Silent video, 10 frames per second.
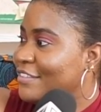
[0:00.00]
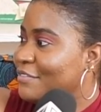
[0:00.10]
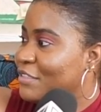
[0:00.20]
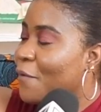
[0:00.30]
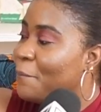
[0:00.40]

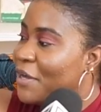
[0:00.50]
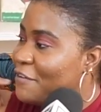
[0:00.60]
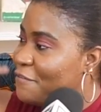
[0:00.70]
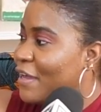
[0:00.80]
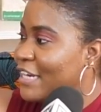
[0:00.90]

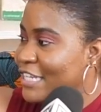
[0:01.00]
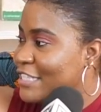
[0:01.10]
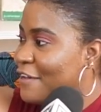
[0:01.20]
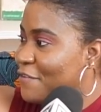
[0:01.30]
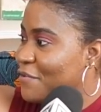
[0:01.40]
somebody for an
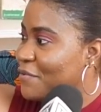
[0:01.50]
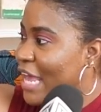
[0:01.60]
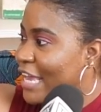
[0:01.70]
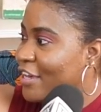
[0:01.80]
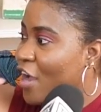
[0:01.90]
interview,
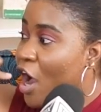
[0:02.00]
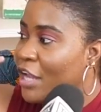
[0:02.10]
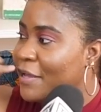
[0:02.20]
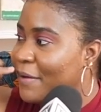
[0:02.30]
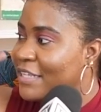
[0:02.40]
like
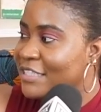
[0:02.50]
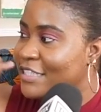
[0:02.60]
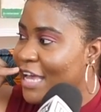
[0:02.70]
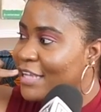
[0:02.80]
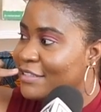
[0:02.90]
call them
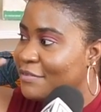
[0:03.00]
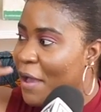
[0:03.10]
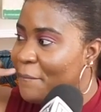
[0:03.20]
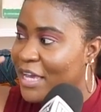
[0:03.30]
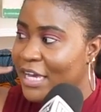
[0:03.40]
and I make an